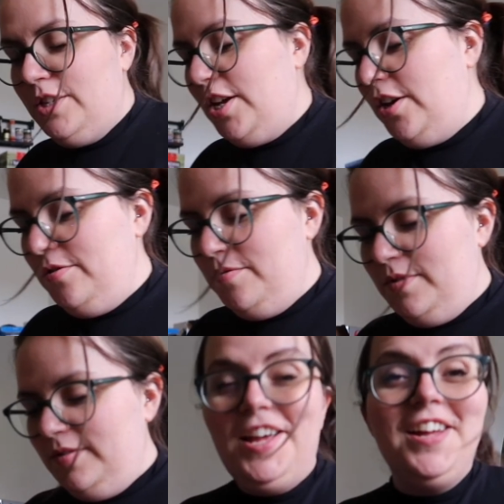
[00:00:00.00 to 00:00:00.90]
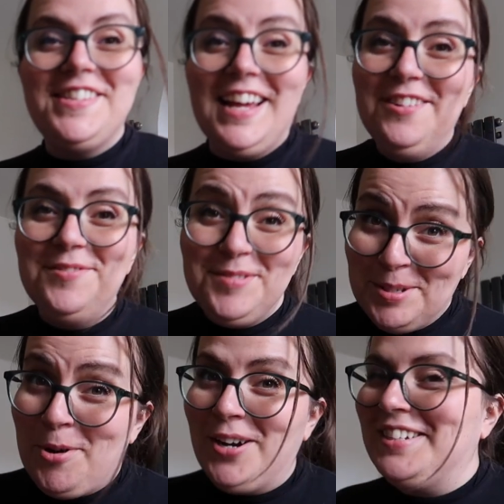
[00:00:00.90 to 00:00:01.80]
So, turns out,
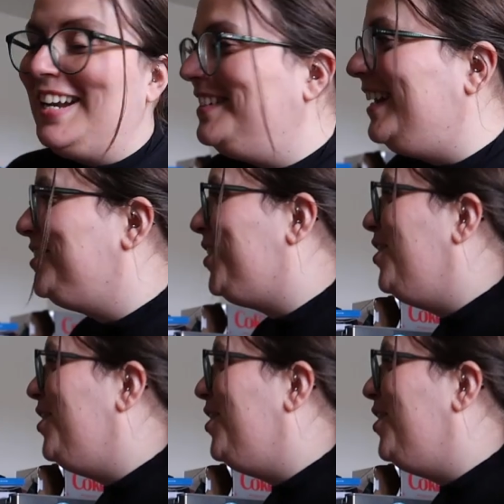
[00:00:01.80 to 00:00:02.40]
surprisingly slash